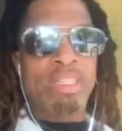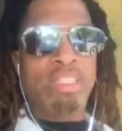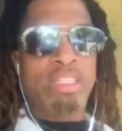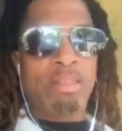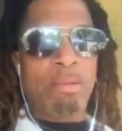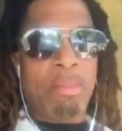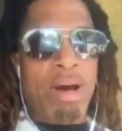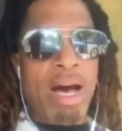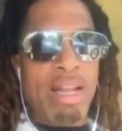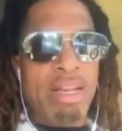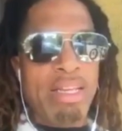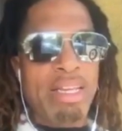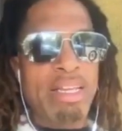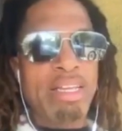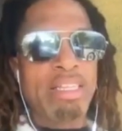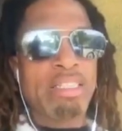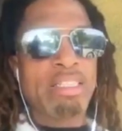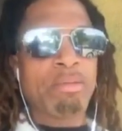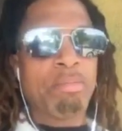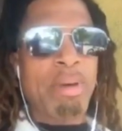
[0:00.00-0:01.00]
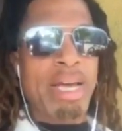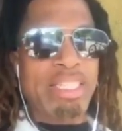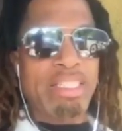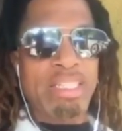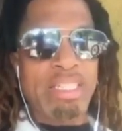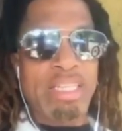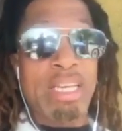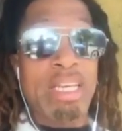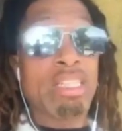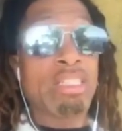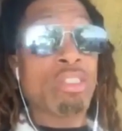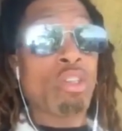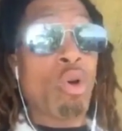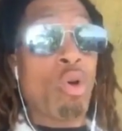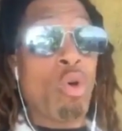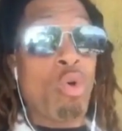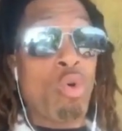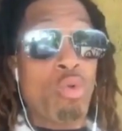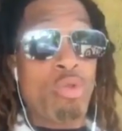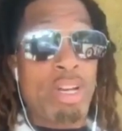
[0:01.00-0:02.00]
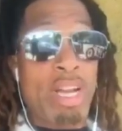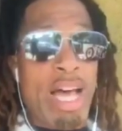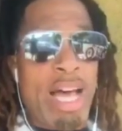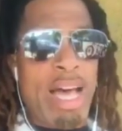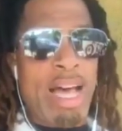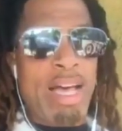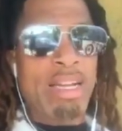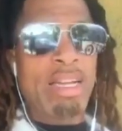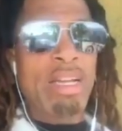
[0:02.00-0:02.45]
Somalians, Mexicans, and the whole nine.